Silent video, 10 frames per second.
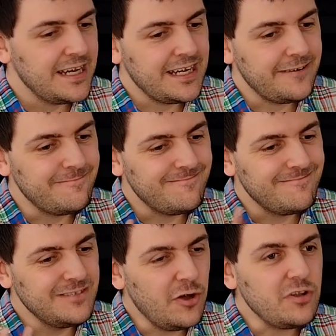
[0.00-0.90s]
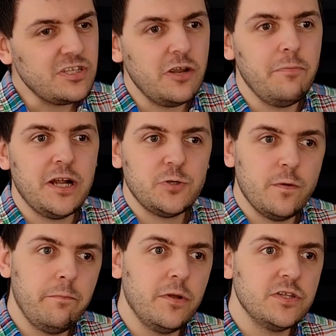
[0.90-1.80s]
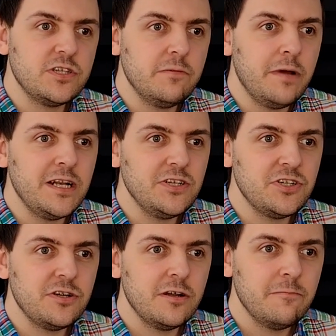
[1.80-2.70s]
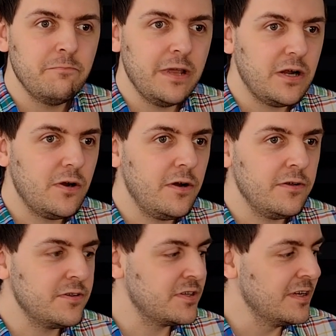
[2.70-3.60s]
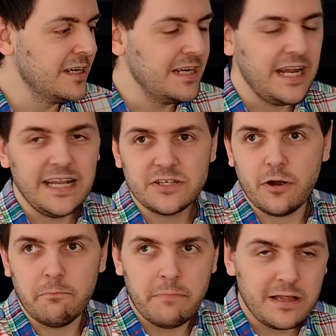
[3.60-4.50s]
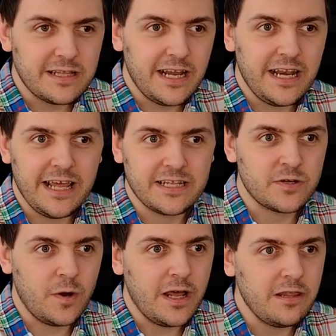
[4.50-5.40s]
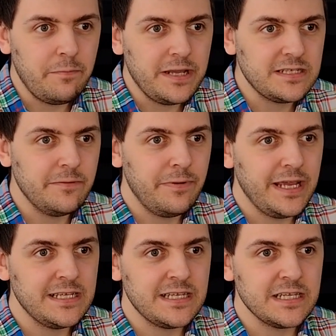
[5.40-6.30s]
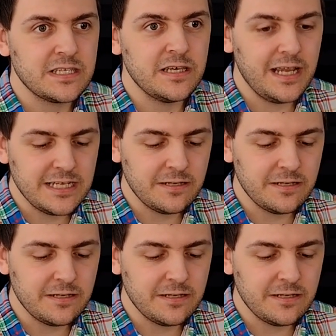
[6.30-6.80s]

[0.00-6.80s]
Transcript: Not so much with Monster Munch, because it's got milk in it, it's got other bits and pieces that